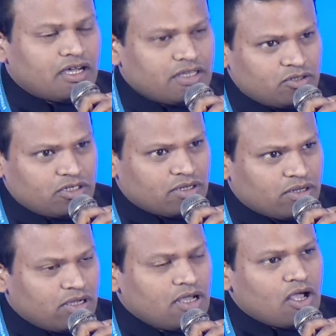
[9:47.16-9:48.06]
during
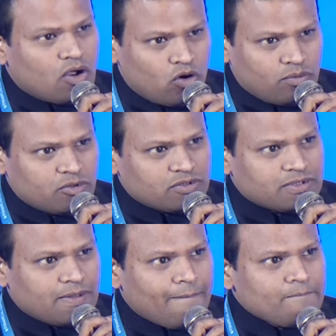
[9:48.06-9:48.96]
code blues.
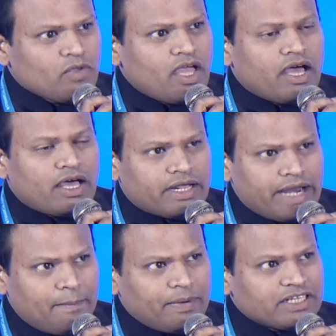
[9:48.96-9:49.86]

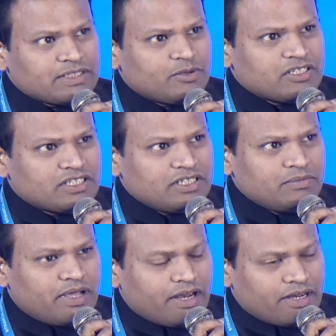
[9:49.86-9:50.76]
Rapid response team
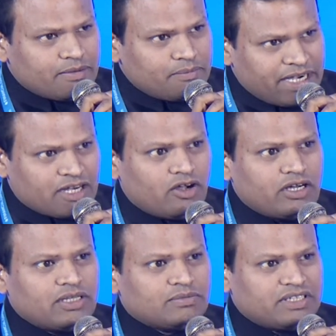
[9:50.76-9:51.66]
or med call
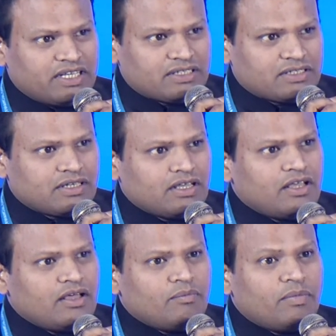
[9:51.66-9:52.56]
teams, yes,
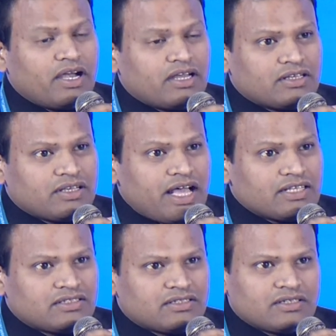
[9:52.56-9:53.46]
but
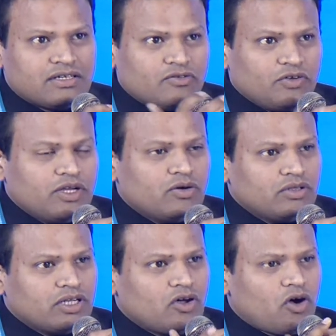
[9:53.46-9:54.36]
as we know,
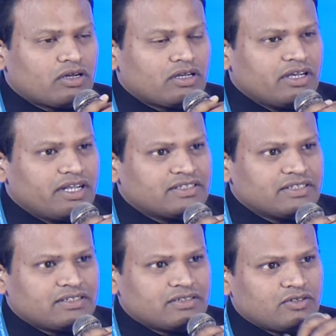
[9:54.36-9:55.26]
the doctor,
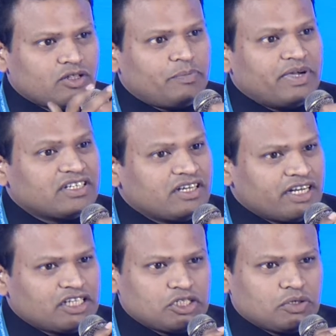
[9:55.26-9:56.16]
nurses to the patient
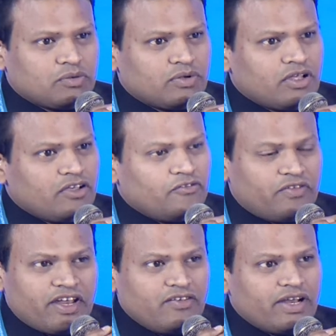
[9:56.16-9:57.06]
ratio,
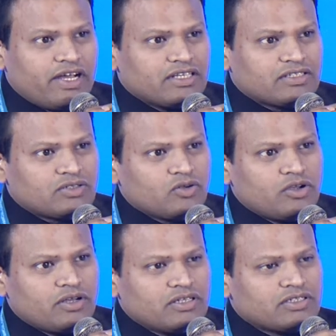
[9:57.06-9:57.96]
very, very less. So
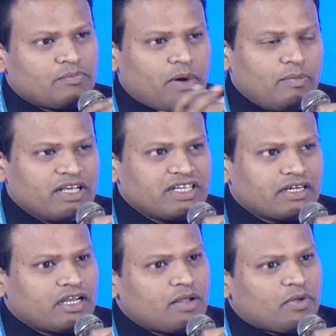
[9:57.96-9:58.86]
it's a public
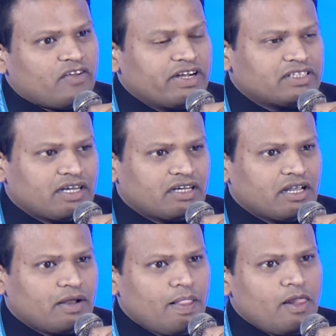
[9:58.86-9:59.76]
sector, a private sector.
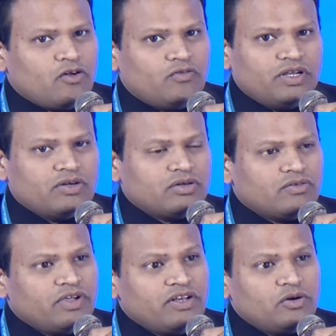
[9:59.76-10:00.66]
We
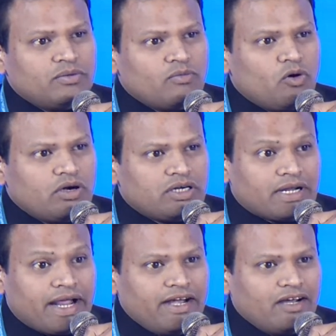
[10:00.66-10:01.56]
need more trained